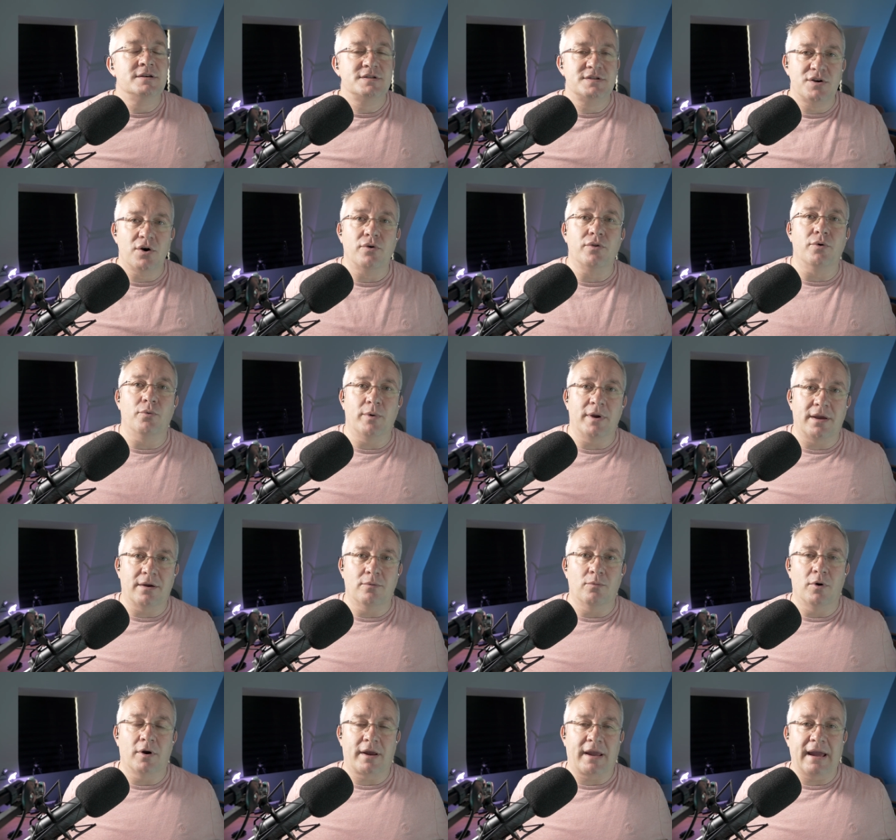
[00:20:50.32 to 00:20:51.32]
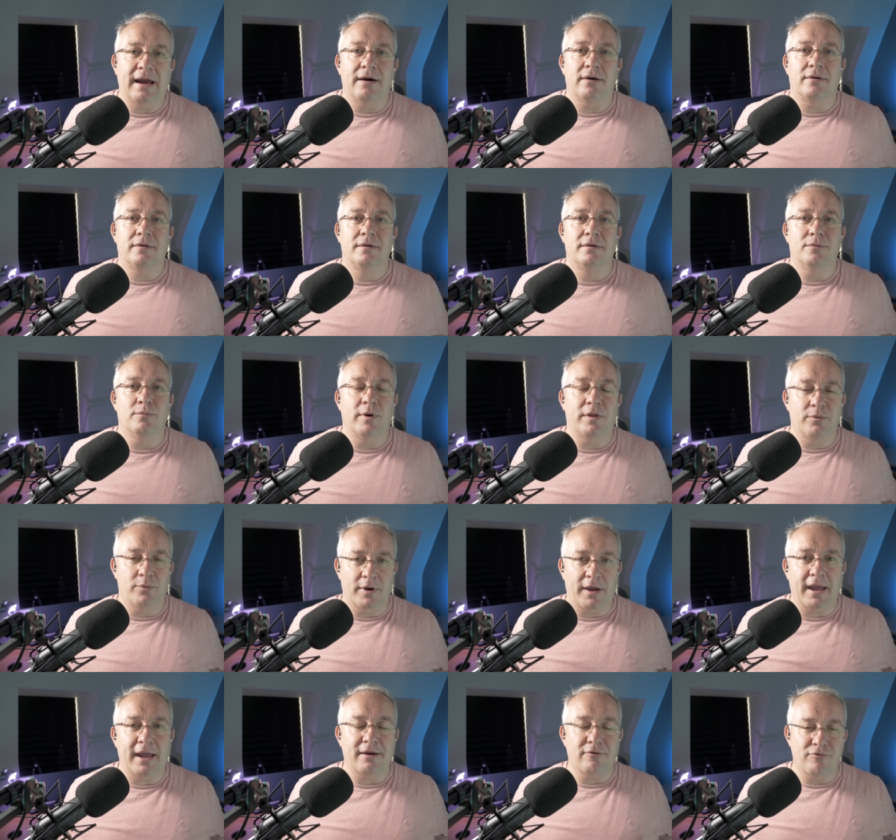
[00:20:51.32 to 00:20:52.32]
so that we can work out whether
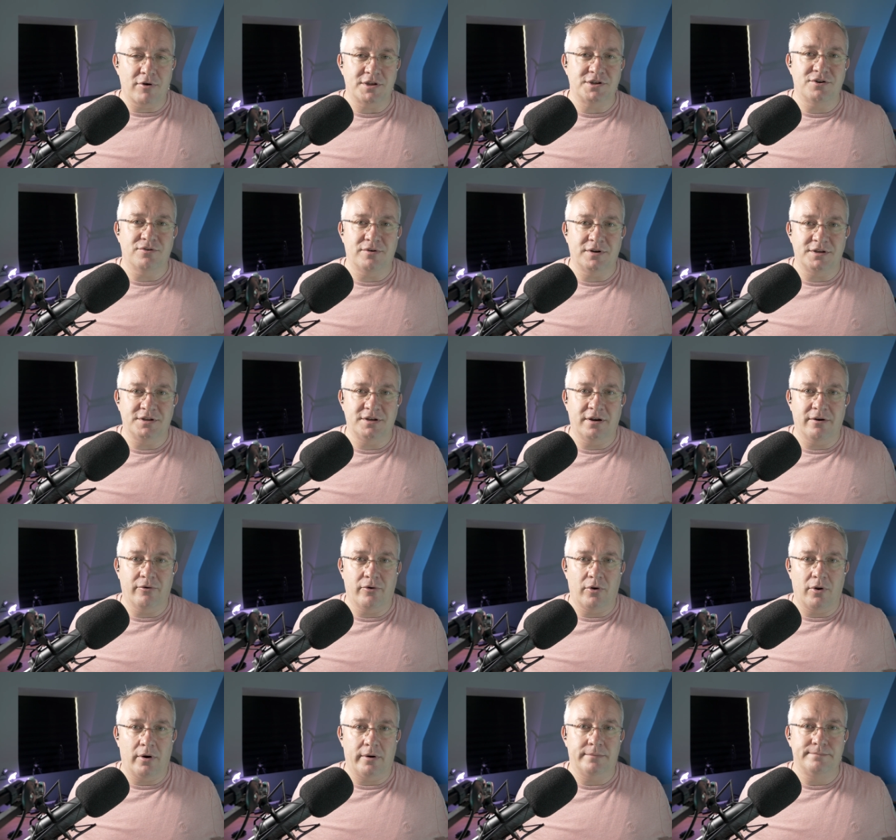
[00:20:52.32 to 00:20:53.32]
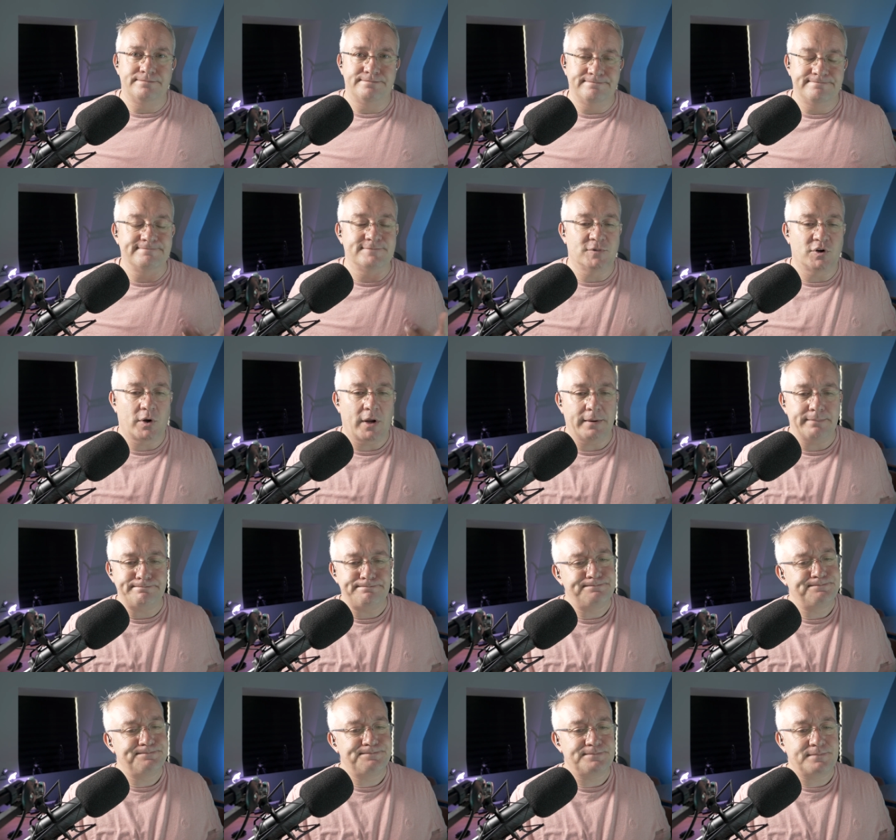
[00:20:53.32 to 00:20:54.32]
we're getting richer each year or not, okay?
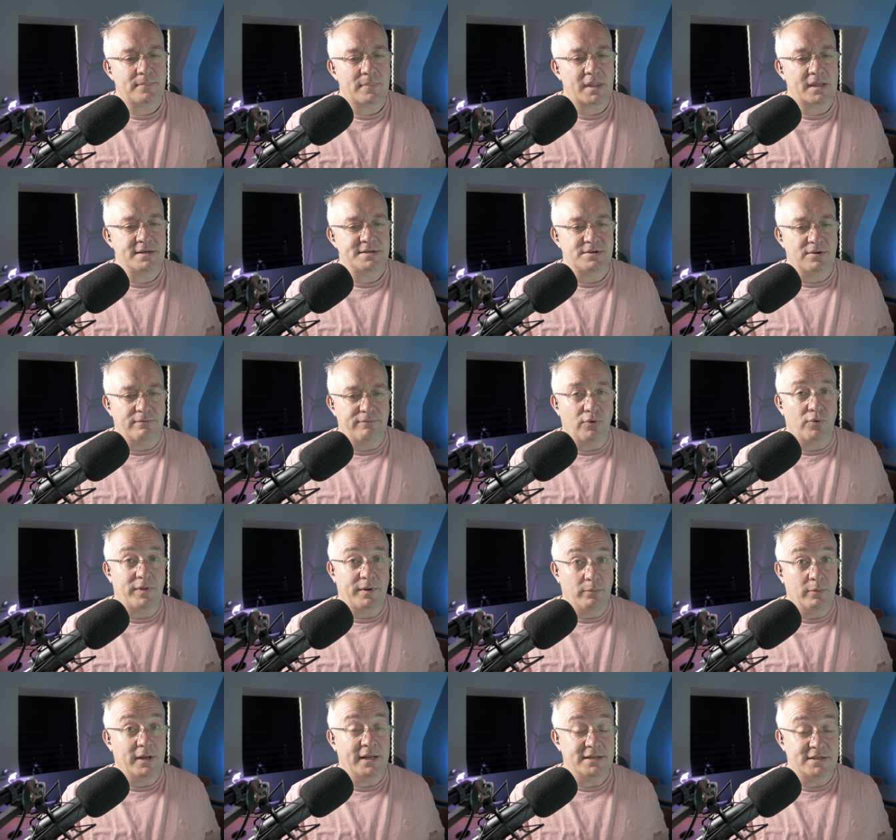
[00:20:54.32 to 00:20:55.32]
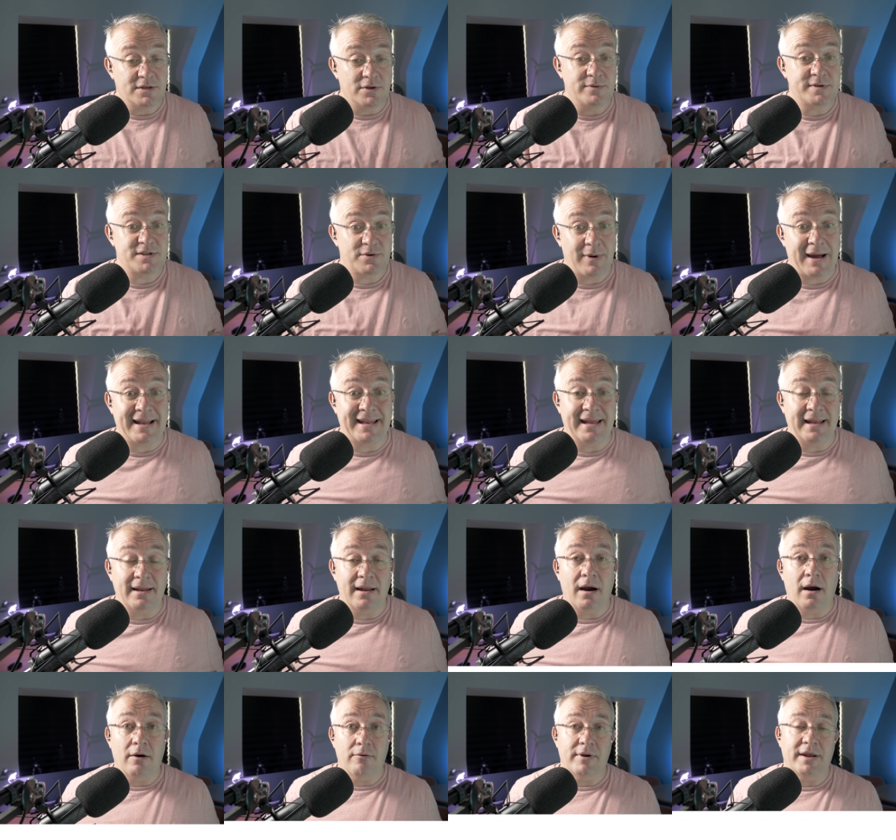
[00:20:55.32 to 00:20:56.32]
So the fourth thing we need to do is to add
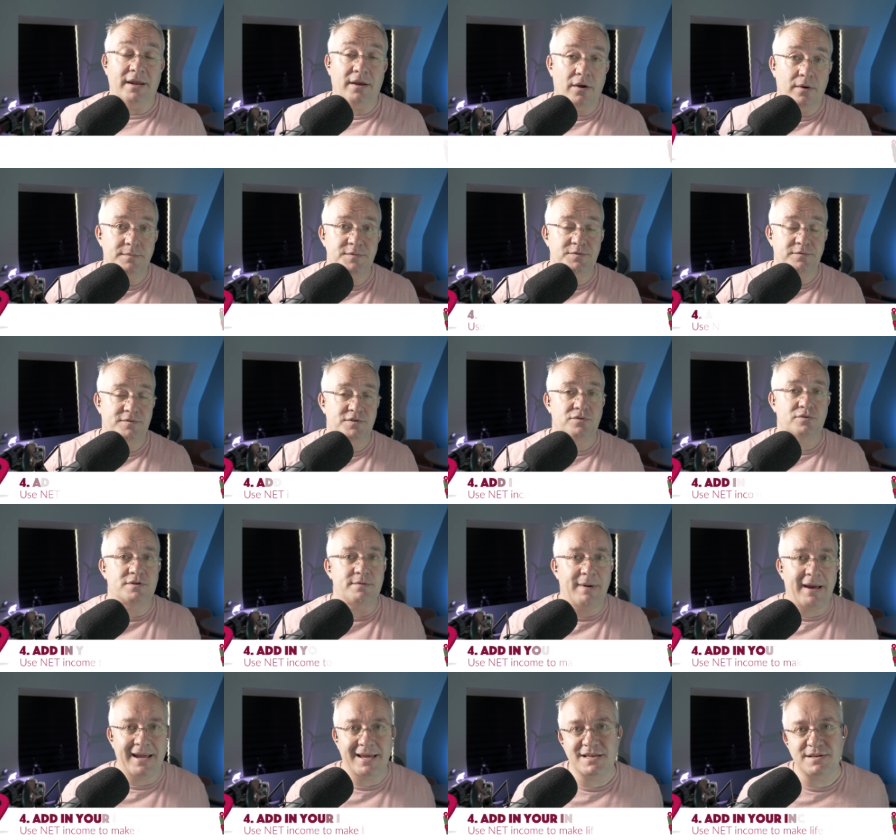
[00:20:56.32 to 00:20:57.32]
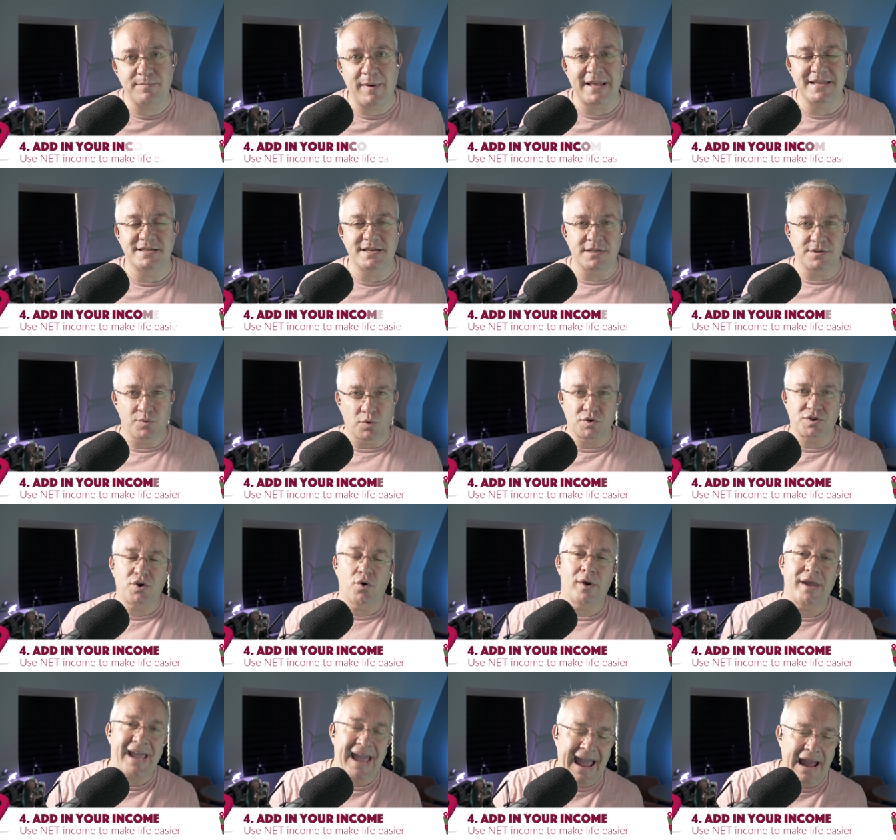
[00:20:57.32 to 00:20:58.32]
in our incomes. We've talked about expenses, what's
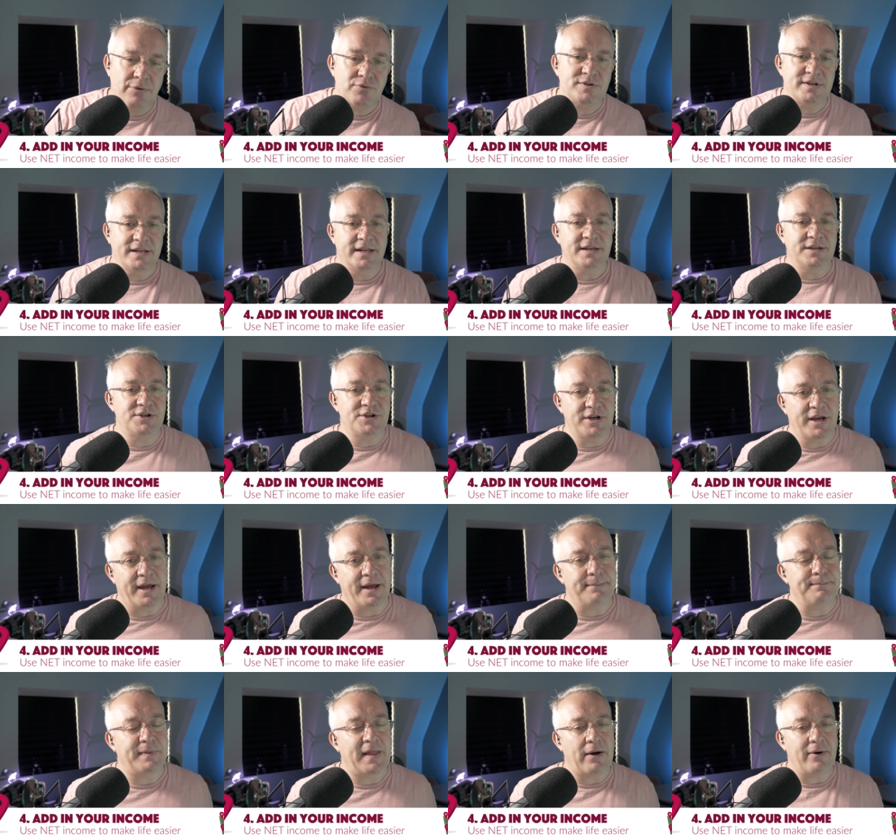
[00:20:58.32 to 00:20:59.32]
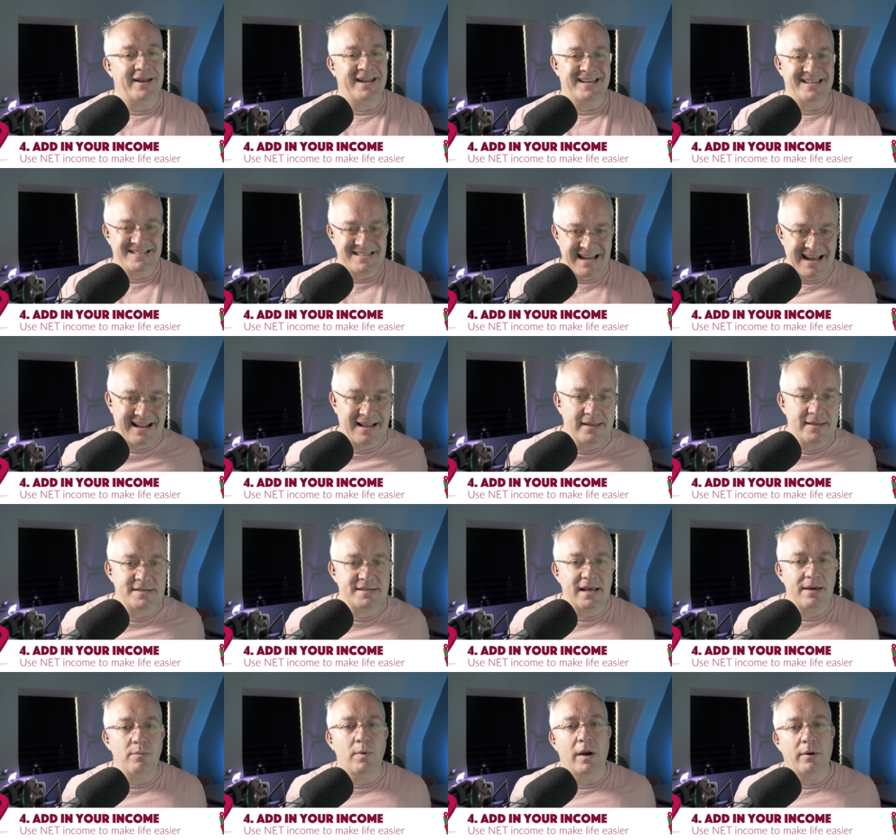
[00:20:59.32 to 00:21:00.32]
going out in each year. Now, in exactly the
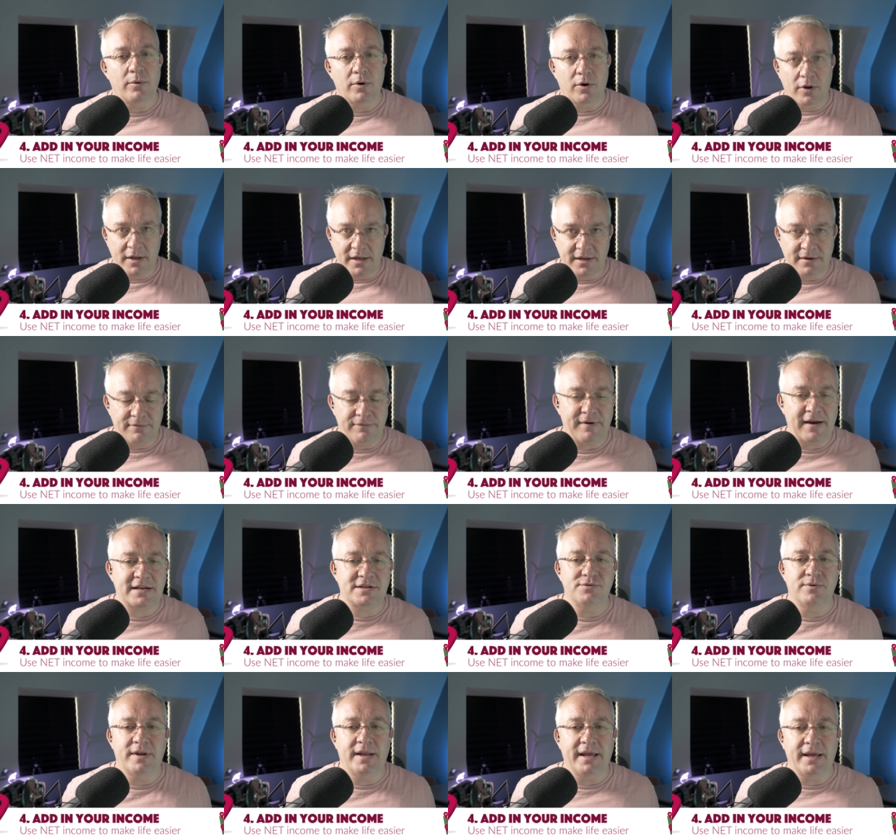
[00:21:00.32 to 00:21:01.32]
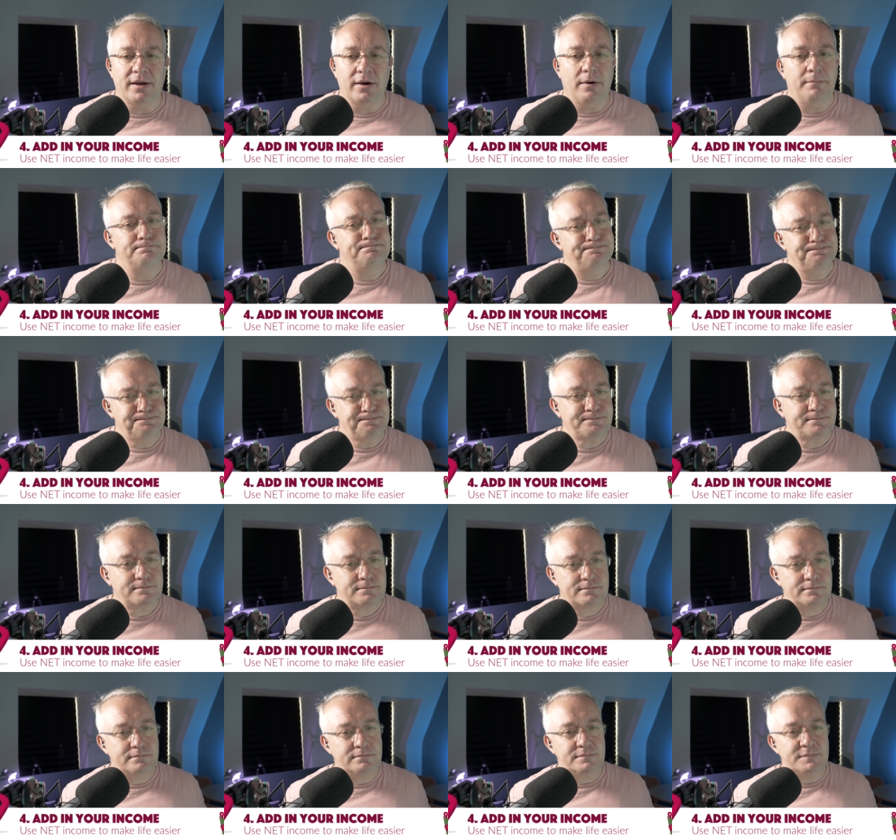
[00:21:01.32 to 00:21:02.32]
same way, we're going to need to factor in income.
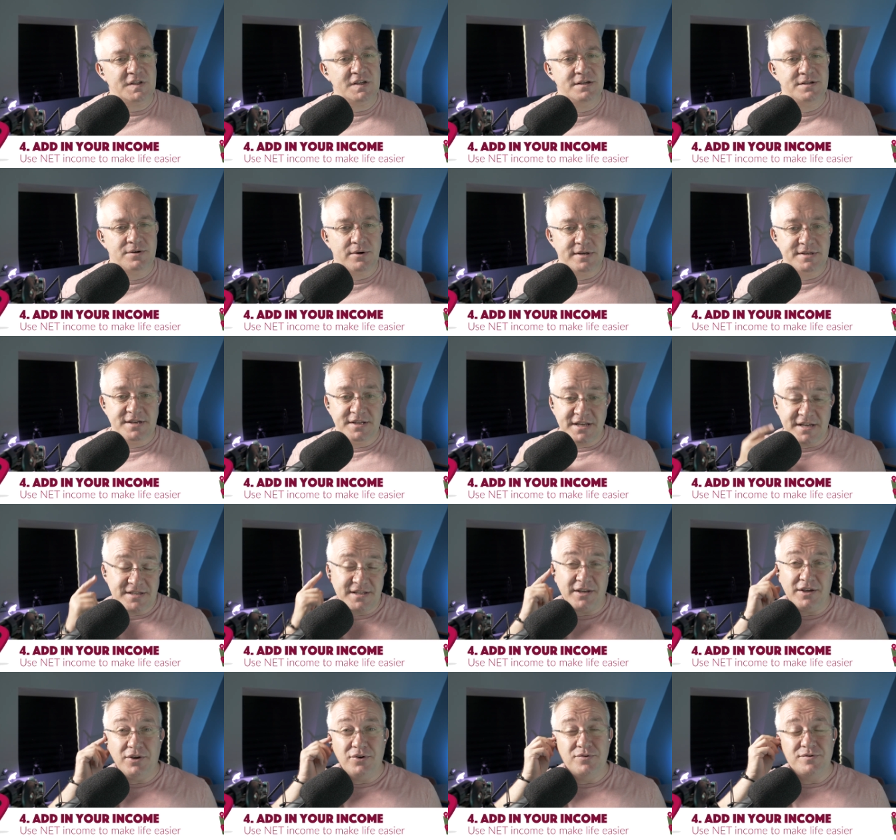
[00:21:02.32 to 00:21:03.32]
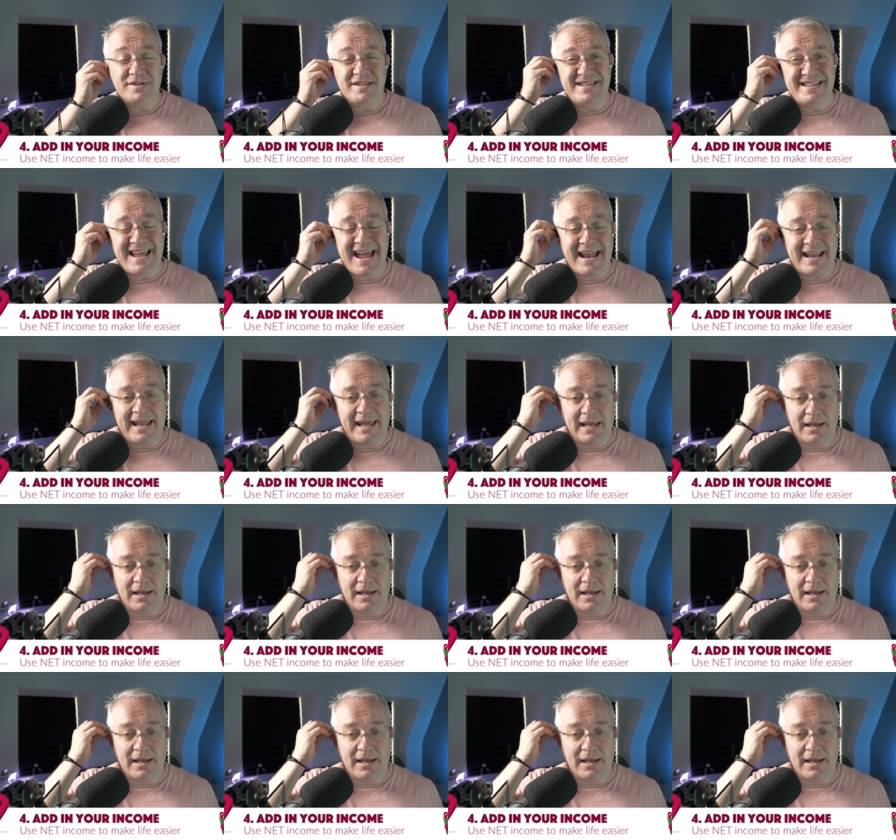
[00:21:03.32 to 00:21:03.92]
So I suggest that you use net